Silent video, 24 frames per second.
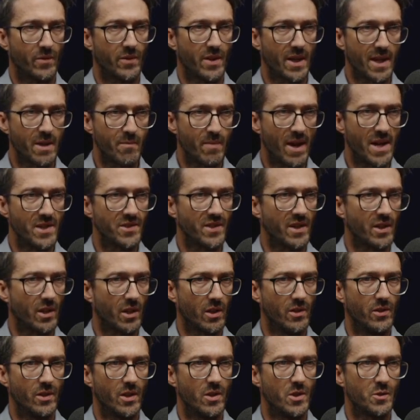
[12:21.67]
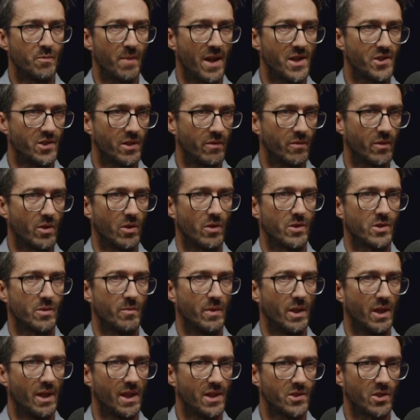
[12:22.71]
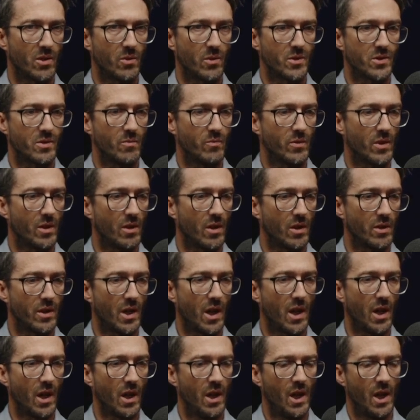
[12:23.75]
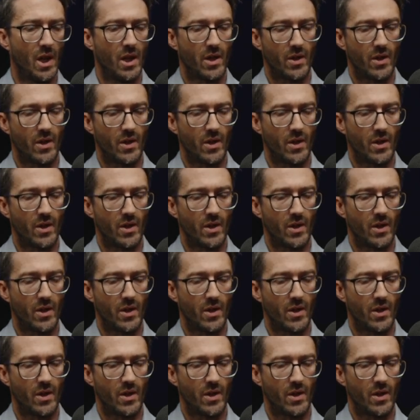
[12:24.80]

the best thing you can do, especially if you've got something leasehold or something like that,